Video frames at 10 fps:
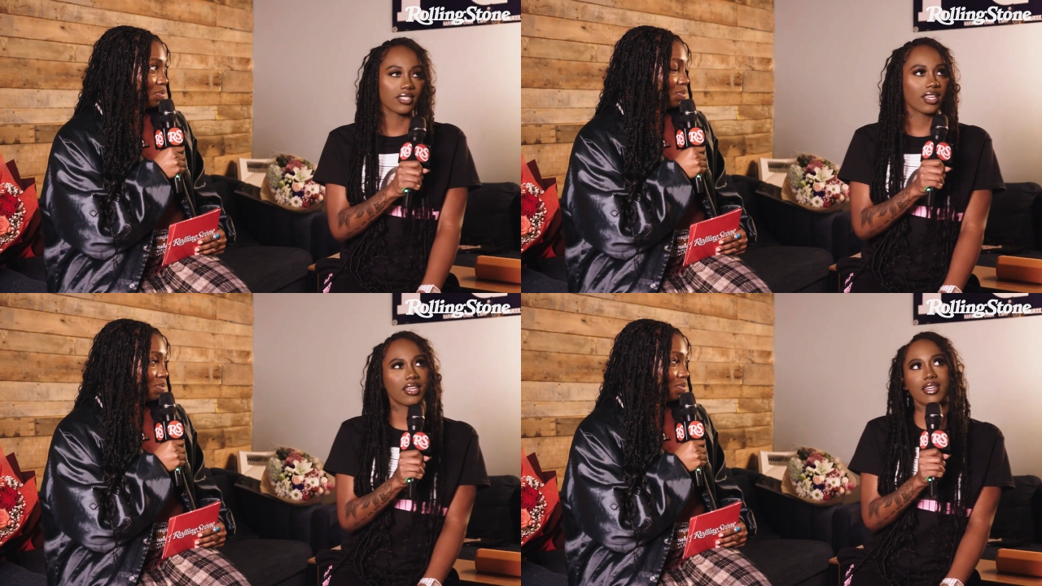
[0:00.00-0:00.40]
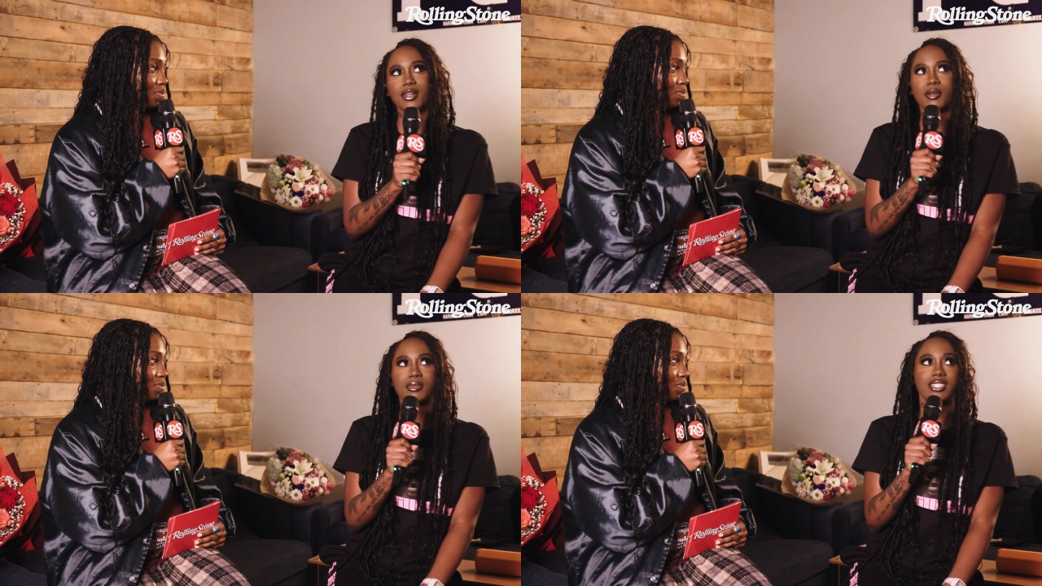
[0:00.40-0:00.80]

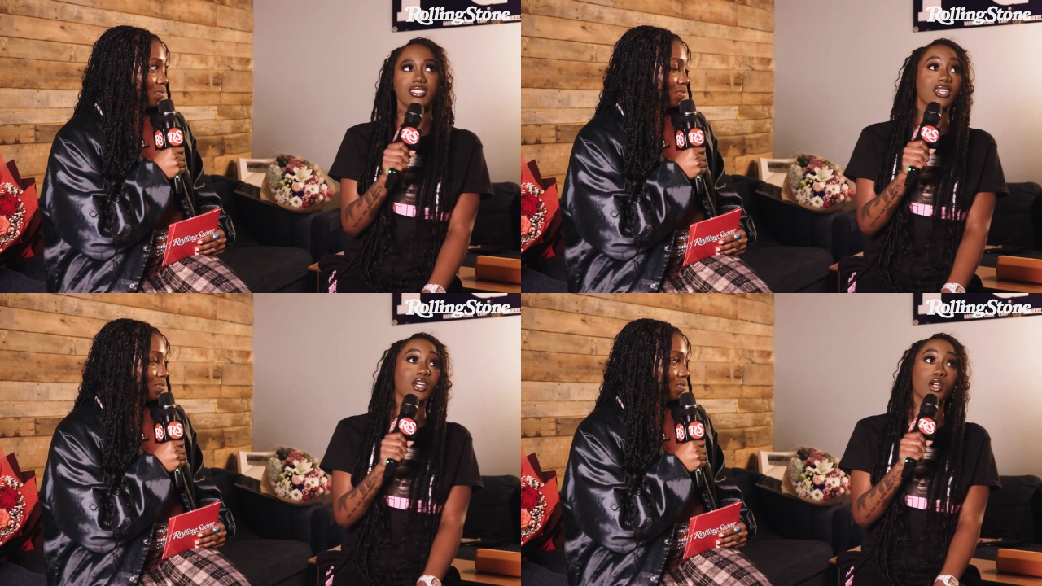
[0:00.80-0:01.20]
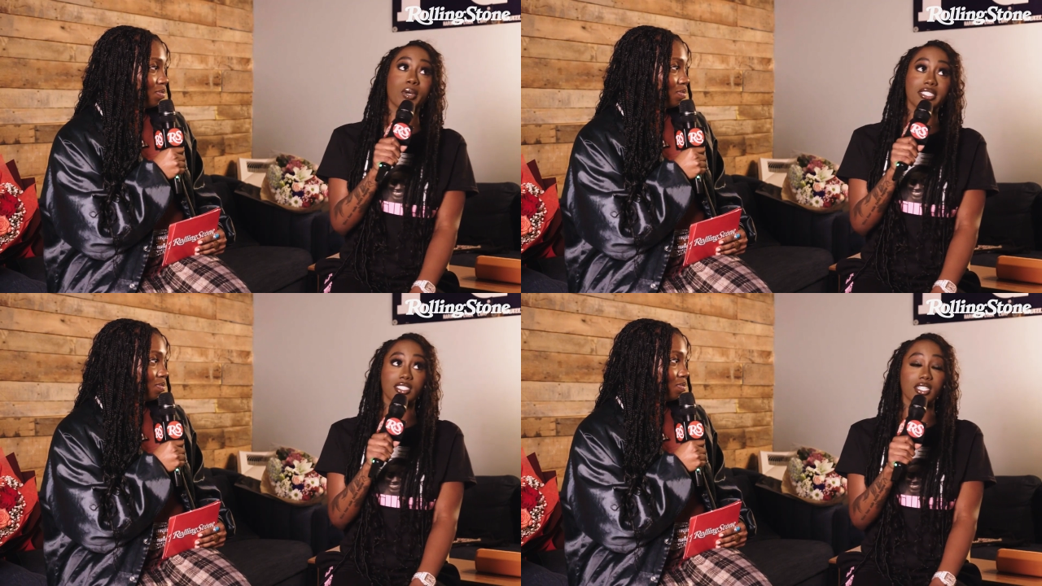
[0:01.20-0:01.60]
Speaker 1: Damn, that's a good
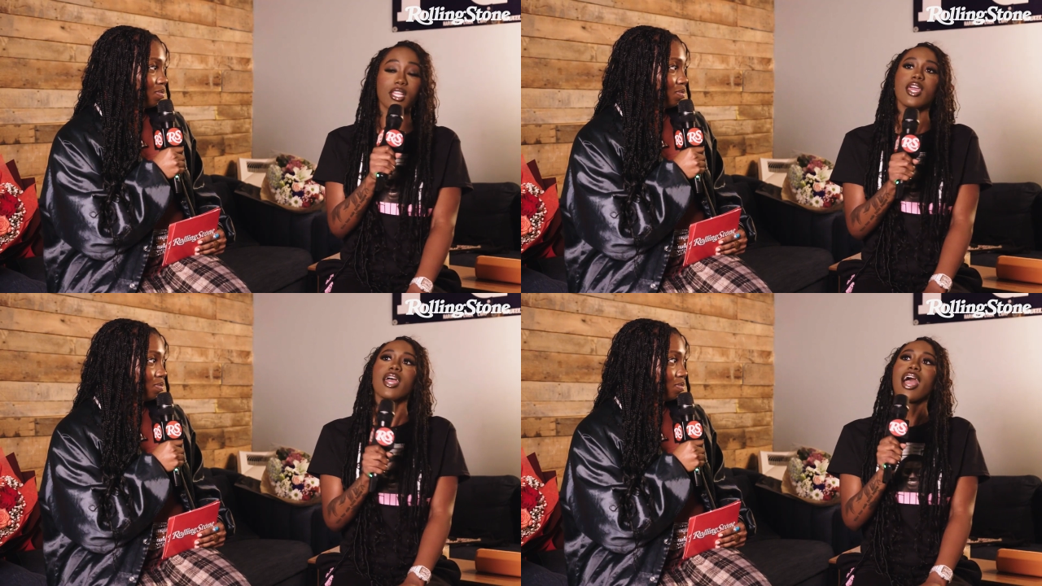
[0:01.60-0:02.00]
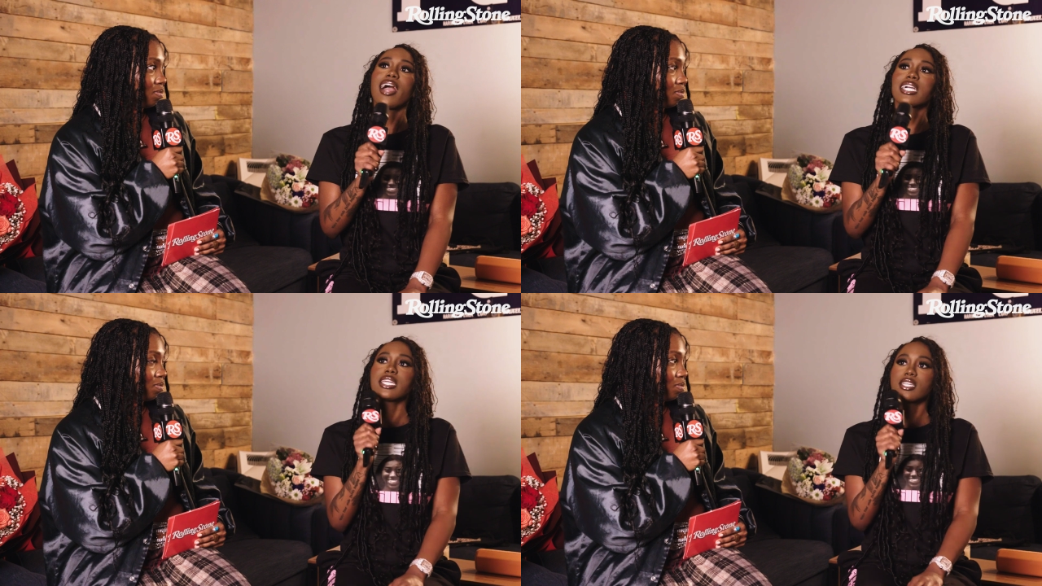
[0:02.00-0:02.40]
question.
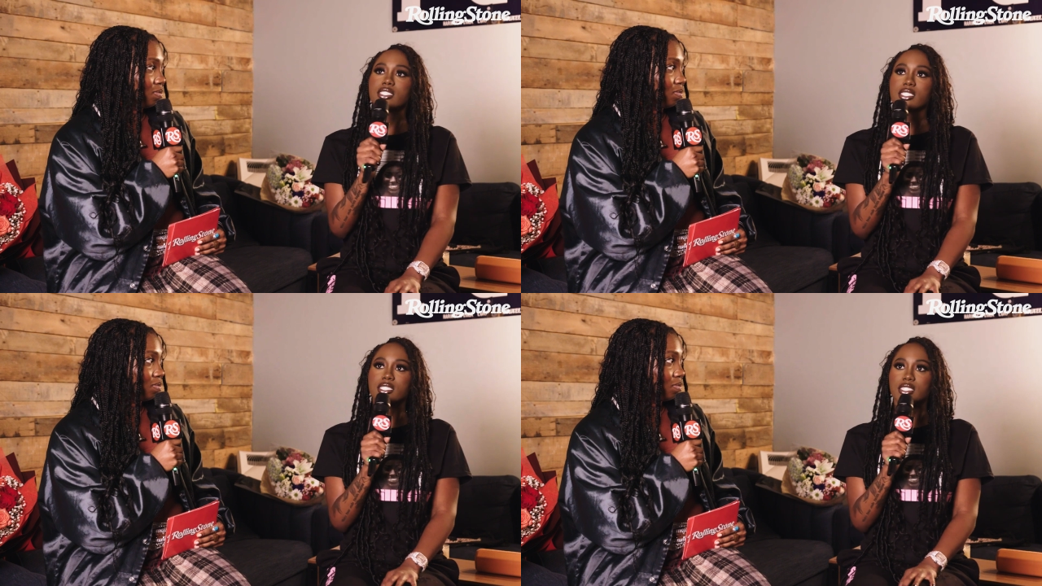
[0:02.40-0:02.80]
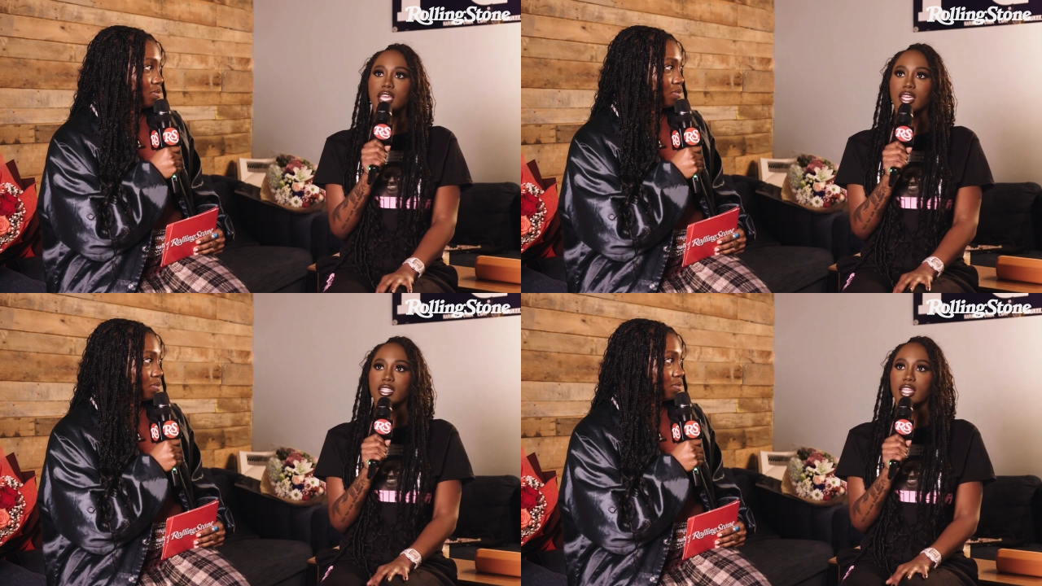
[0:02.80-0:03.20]
I can't just
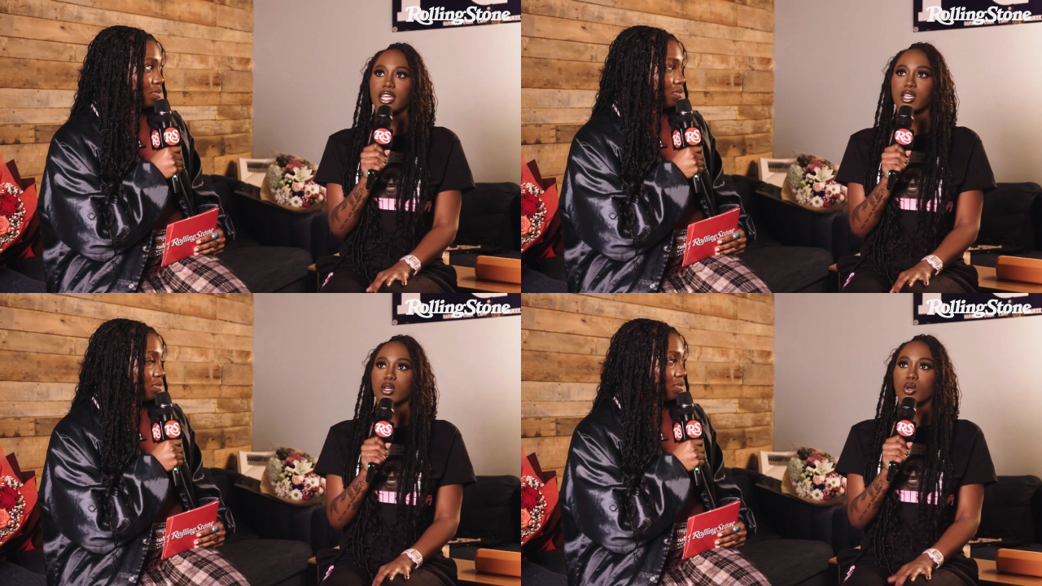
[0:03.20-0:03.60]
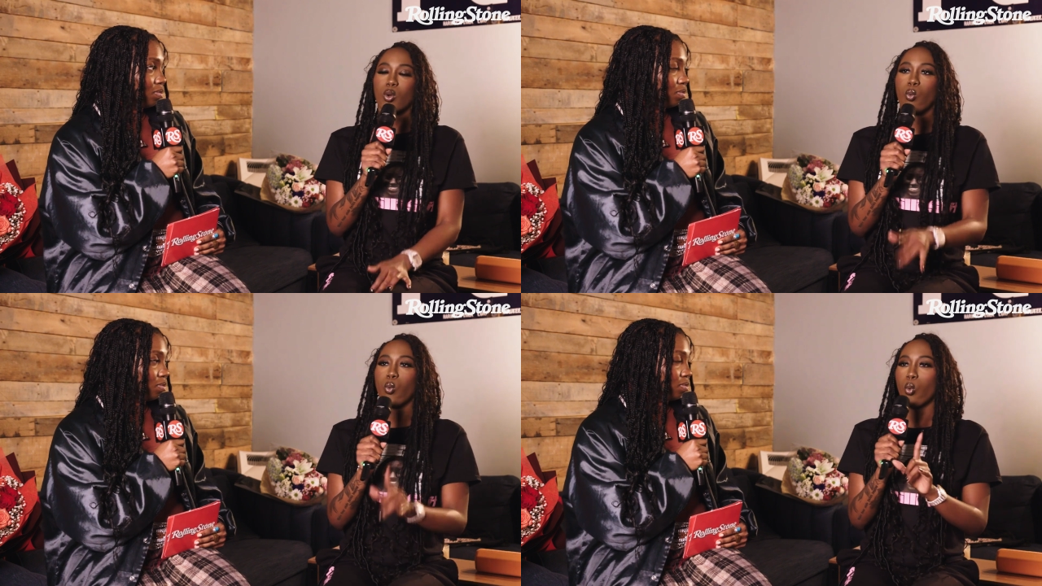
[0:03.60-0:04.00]
say like
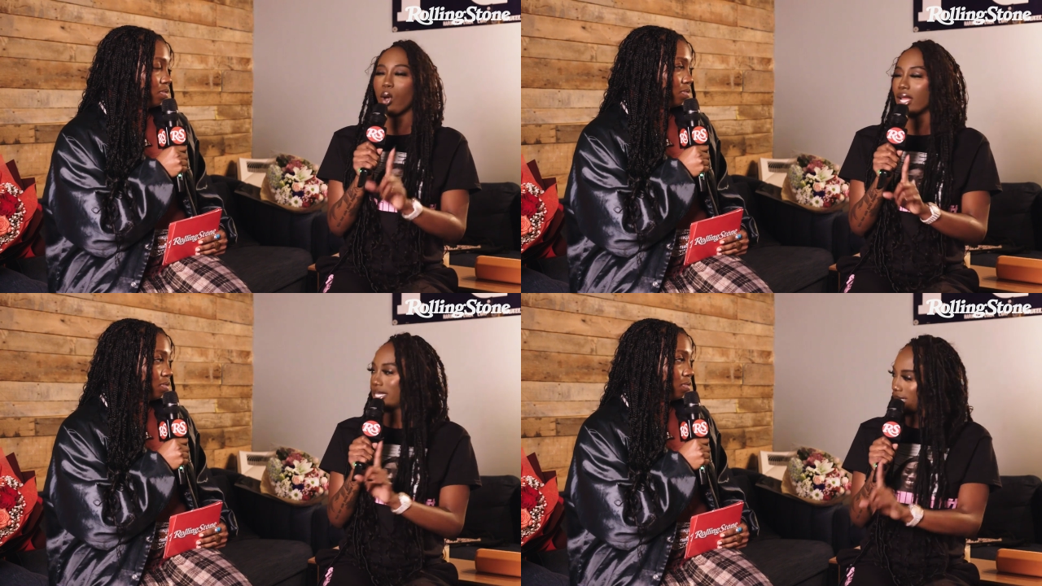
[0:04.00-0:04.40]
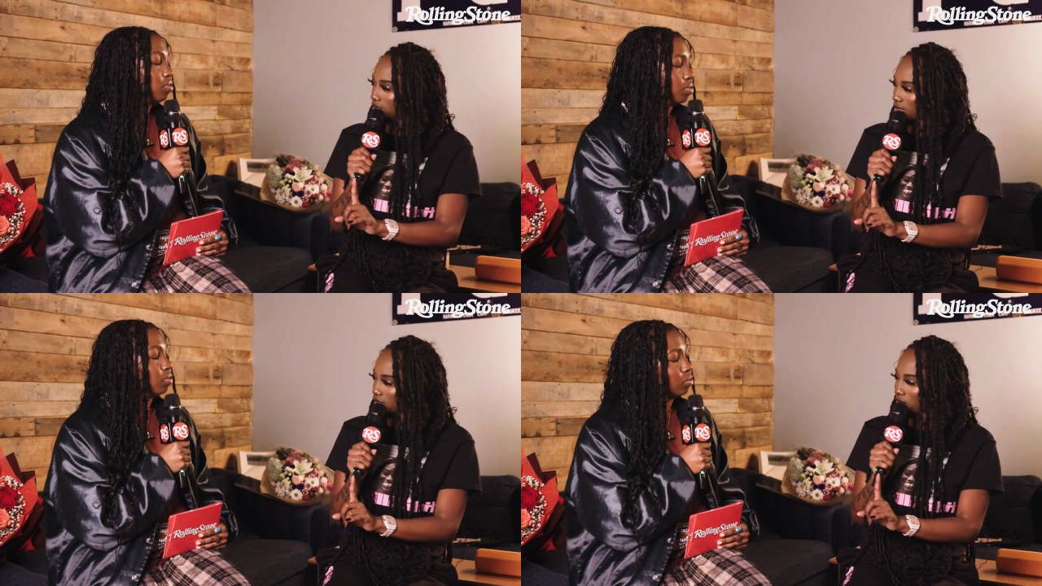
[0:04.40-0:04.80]
one
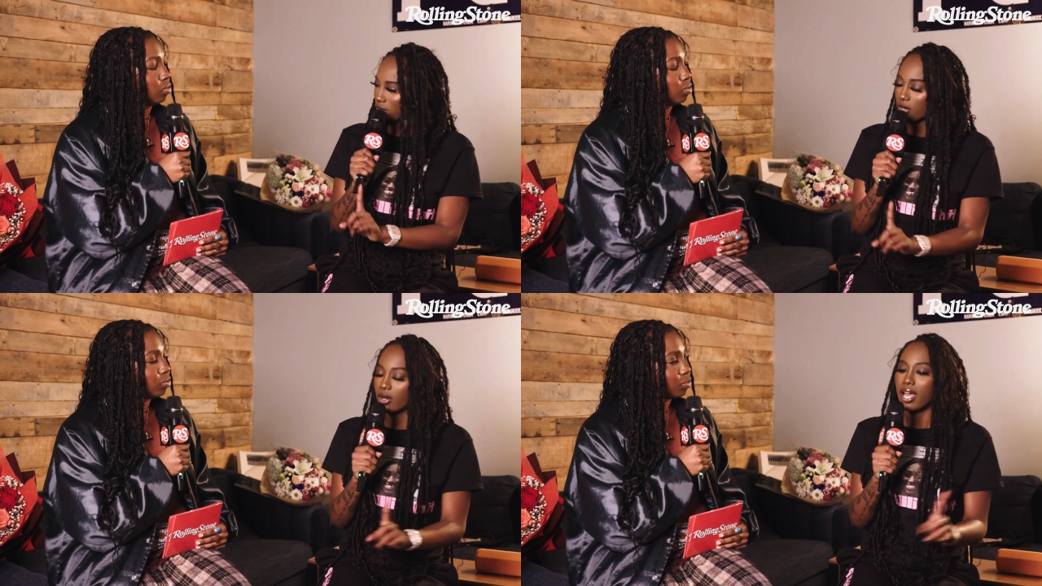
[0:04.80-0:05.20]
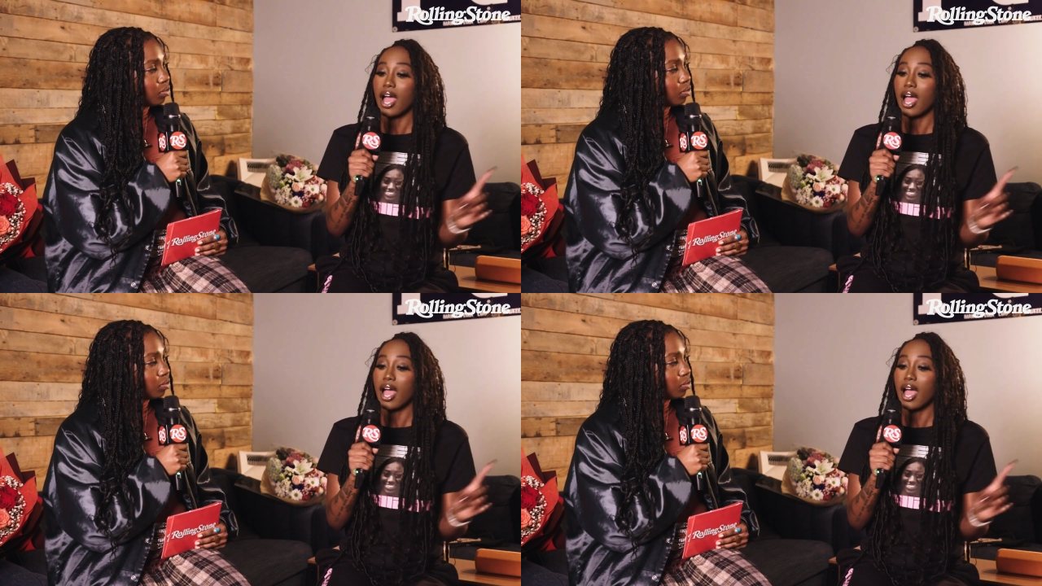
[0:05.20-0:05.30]
lesson. You know,